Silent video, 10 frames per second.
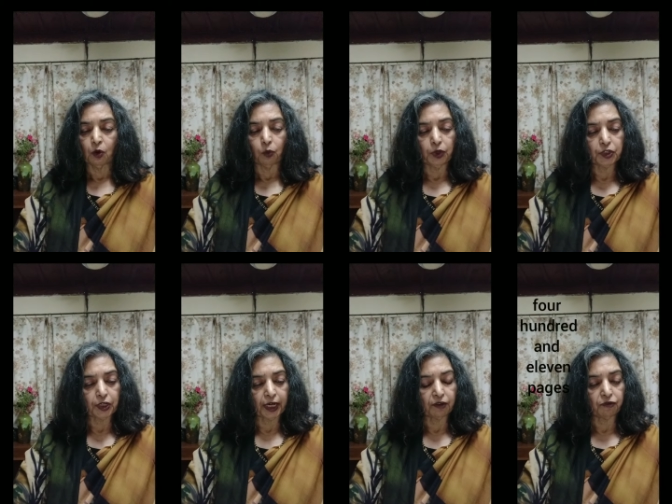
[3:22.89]
which
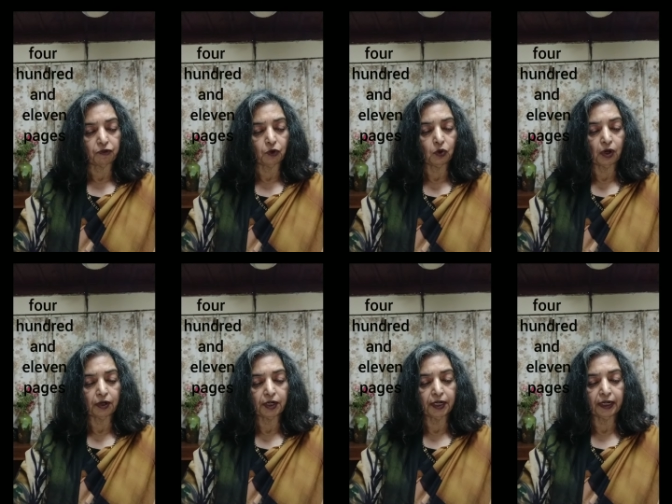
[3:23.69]
had
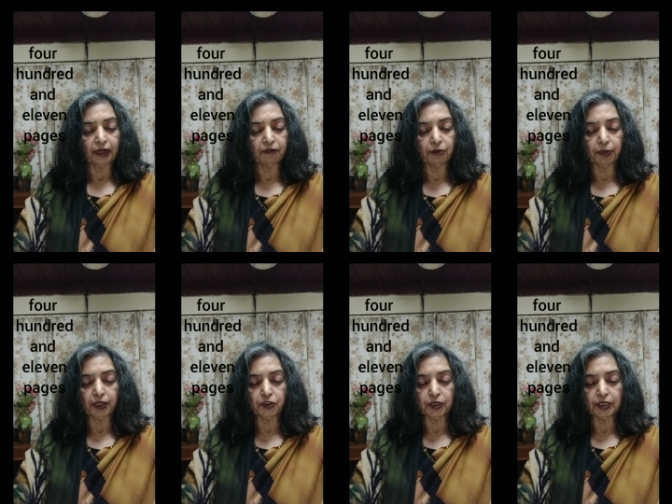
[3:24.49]
411
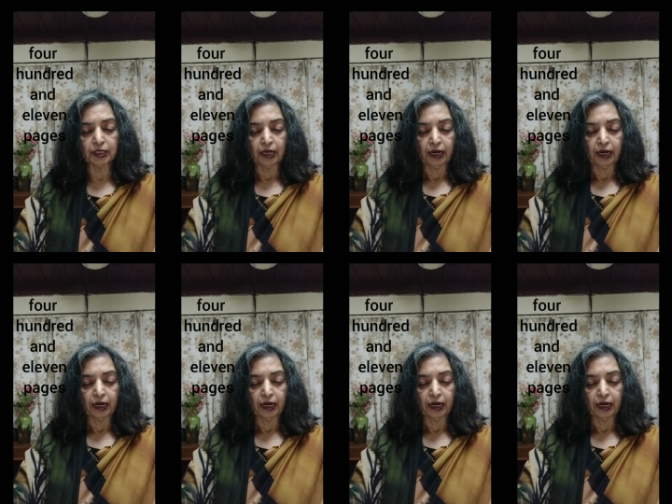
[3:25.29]
pages.